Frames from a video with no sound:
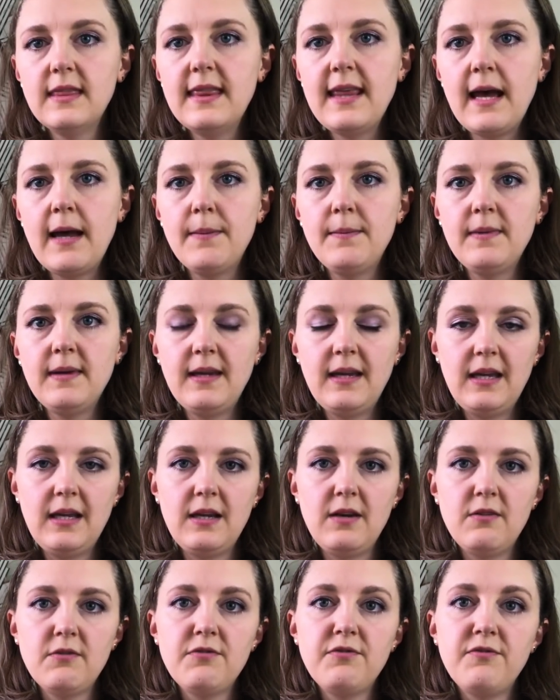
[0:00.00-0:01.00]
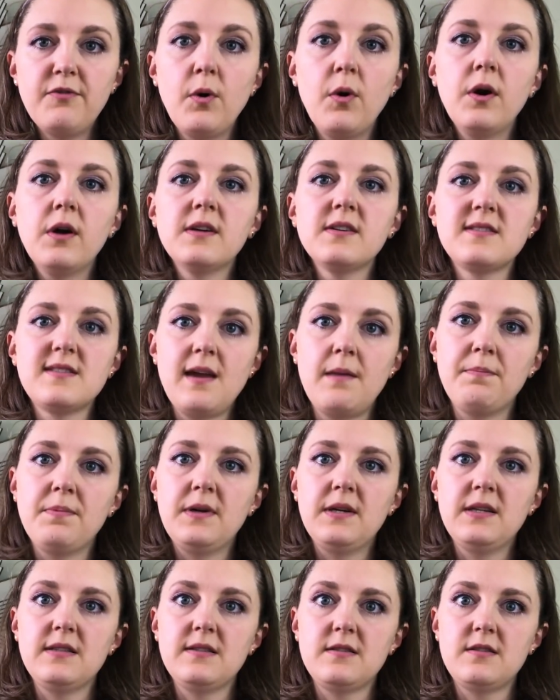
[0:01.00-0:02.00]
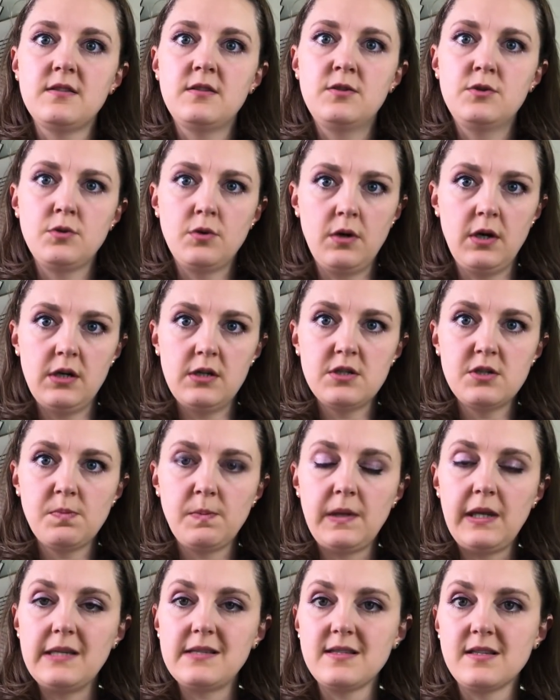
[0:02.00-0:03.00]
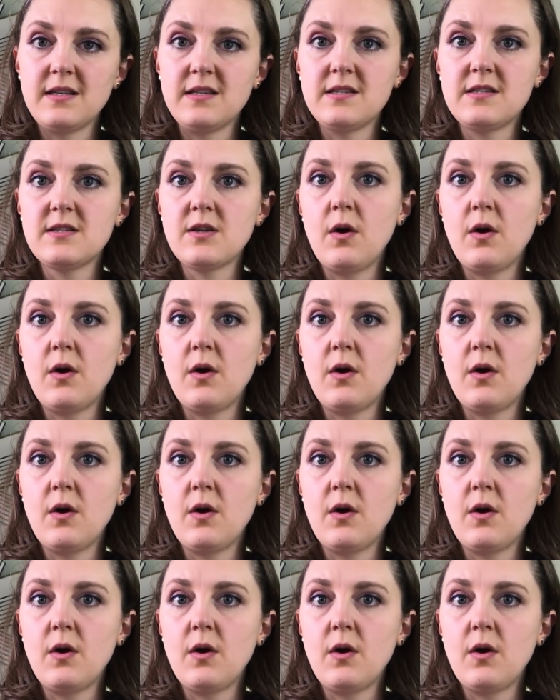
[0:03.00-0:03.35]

them in 4 separate storage places.